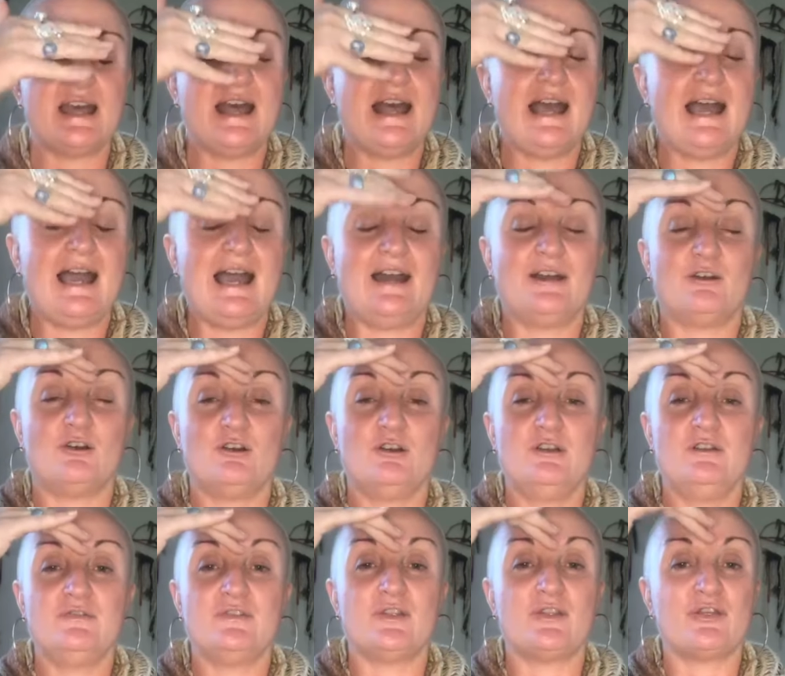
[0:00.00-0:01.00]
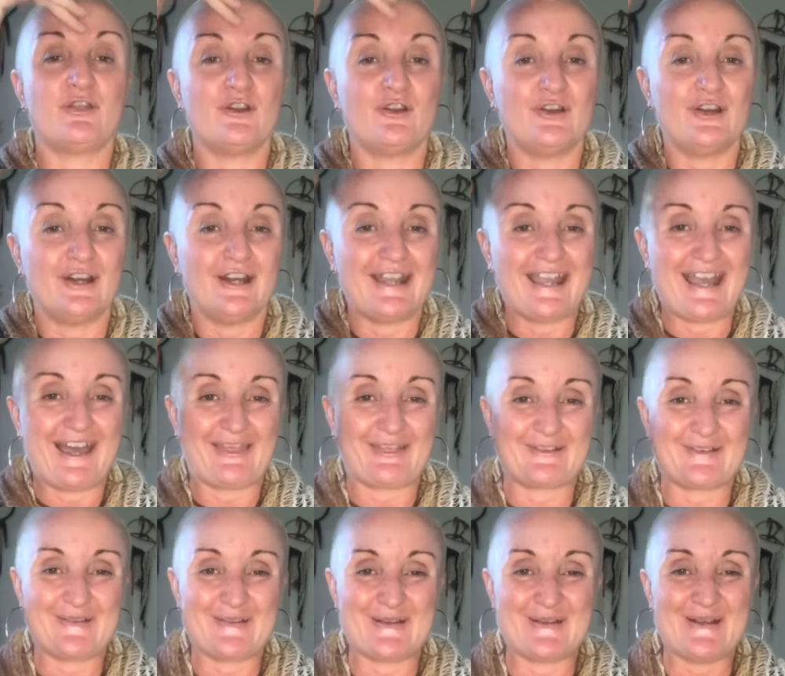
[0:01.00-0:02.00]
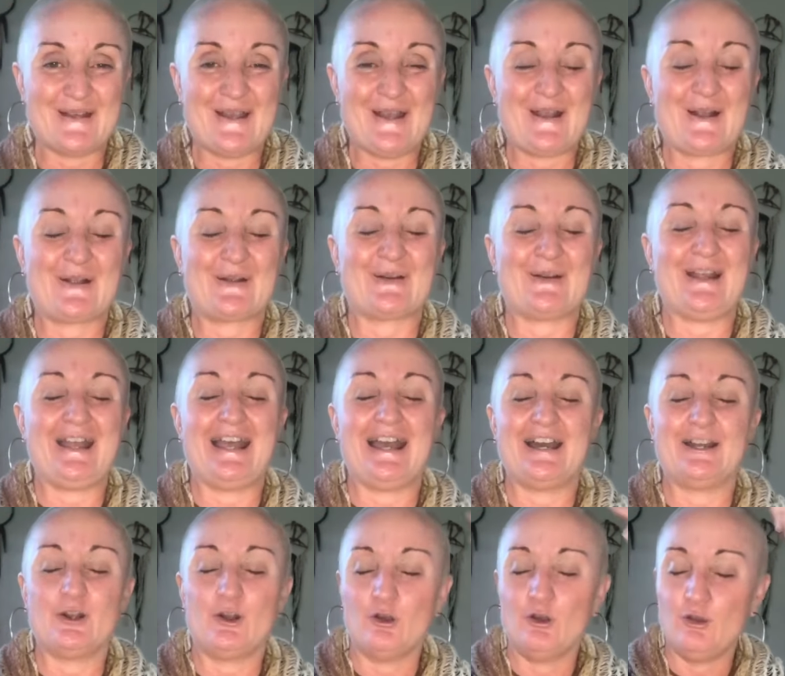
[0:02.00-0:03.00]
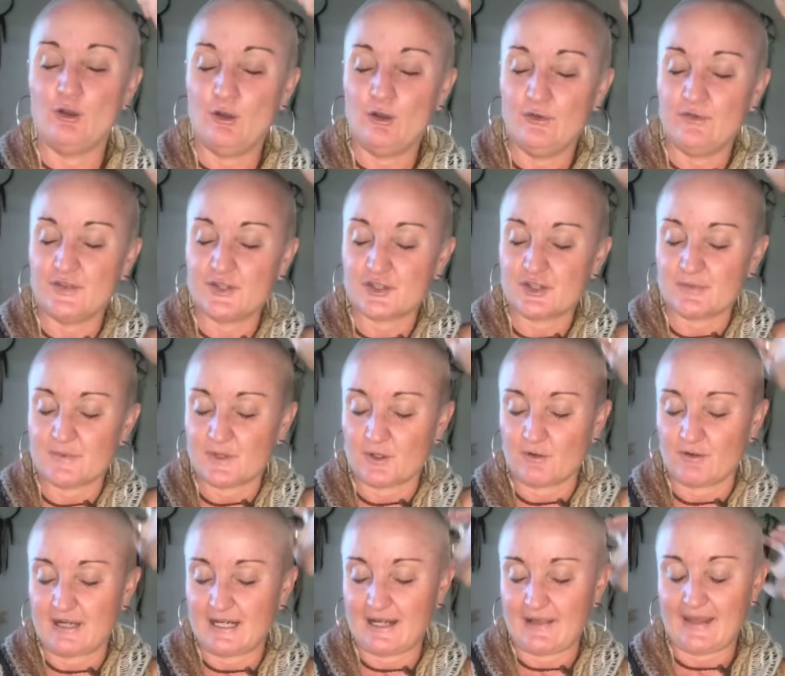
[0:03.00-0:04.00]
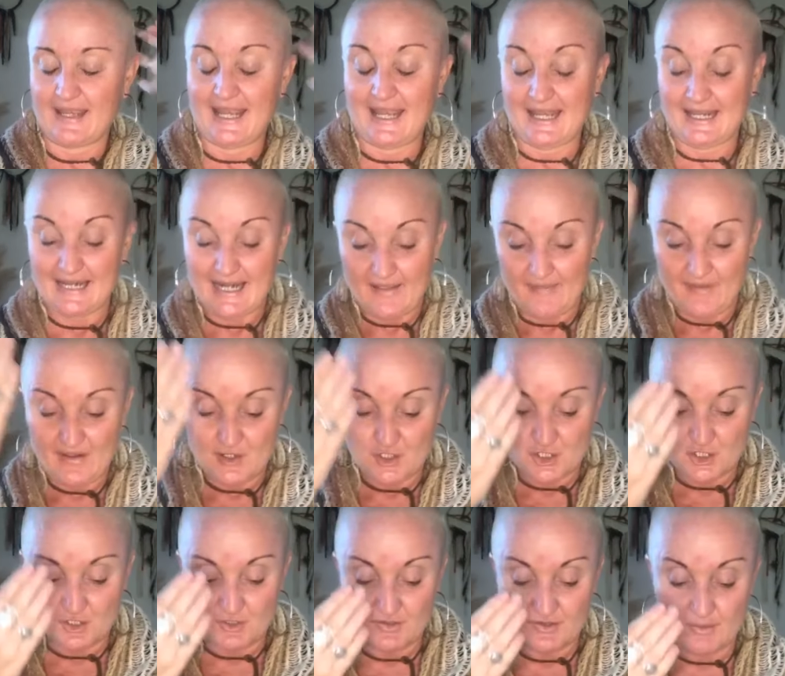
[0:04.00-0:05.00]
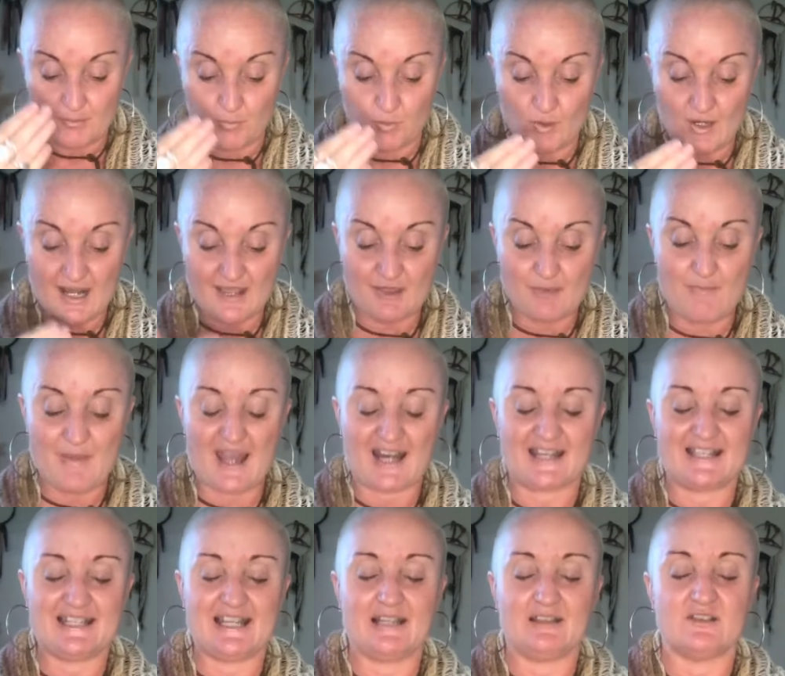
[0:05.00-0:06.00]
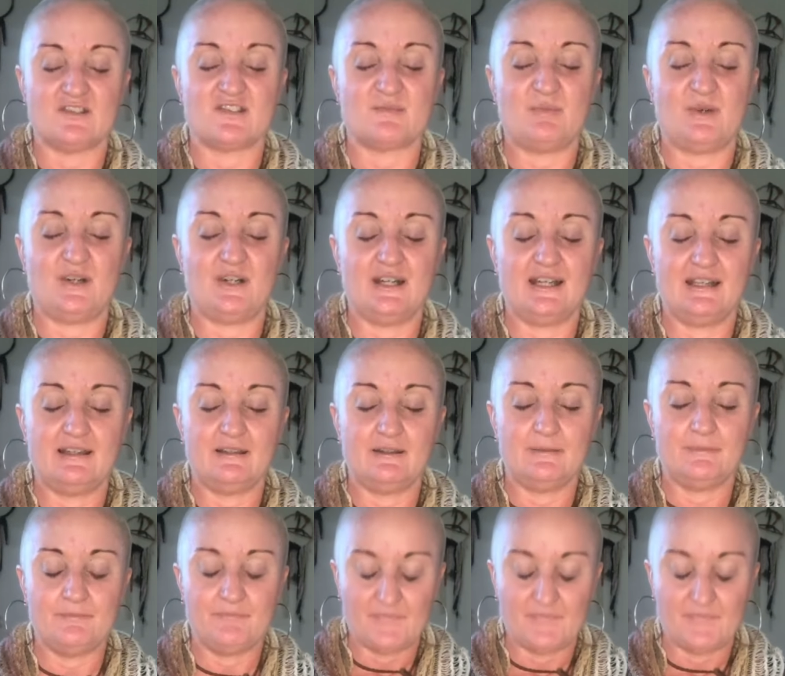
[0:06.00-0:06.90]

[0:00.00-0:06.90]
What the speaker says: out over the third eye, out through the crown, over the top of the crown of the head, and then shoot the breath back down the spine.